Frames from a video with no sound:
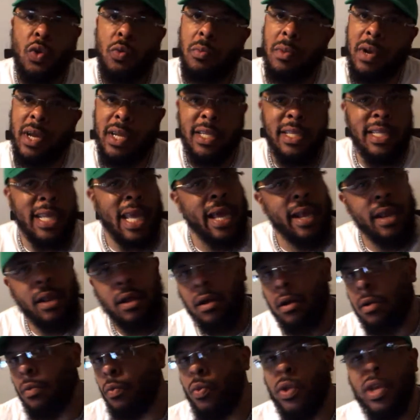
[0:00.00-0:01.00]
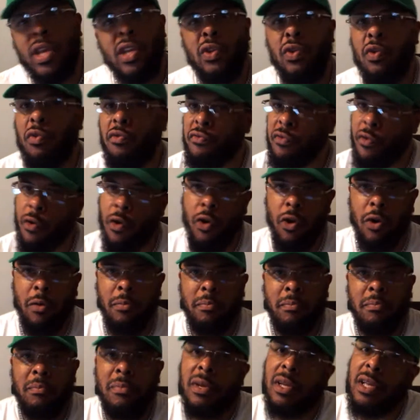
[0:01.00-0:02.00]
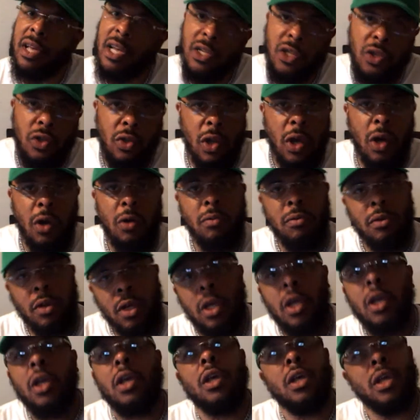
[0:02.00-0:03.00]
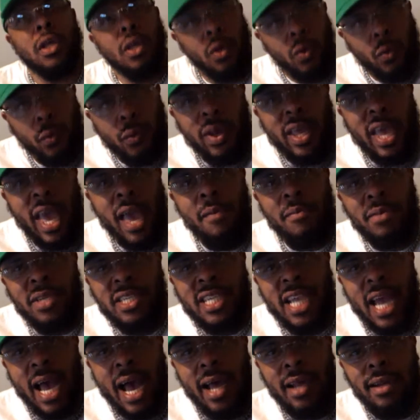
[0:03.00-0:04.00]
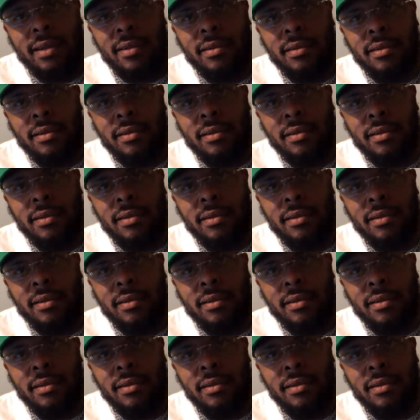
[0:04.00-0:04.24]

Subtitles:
much that we can do for him because we gave him a shot.